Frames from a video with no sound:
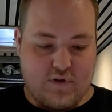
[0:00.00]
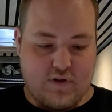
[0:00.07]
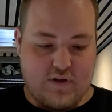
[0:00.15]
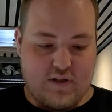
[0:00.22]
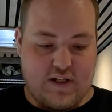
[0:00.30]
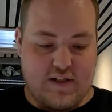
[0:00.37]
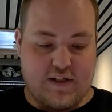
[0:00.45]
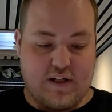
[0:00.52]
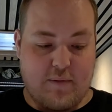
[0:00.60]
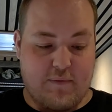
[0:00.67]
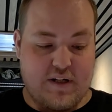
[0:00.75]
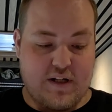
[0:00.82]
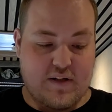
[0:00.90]
These, I
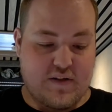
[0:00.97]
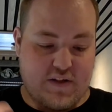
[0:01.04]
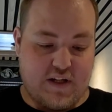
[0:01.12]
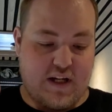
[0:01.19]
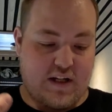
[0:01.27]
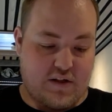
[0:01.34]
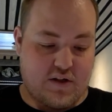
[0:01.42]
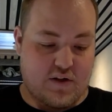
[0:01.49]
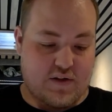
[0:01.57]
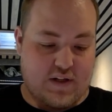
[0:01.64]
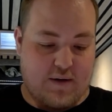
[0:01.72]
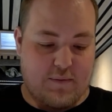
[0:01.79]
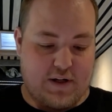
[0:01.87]
mean, you can see
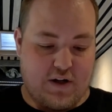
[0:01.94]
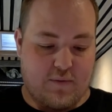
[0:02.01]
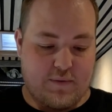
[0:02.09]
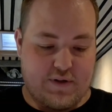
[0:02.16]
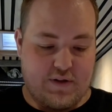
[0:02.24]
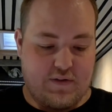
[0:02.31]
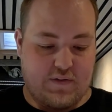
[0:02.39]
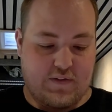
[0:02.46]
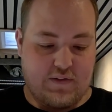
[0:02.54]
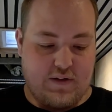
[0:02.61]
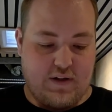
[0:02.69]
just how many options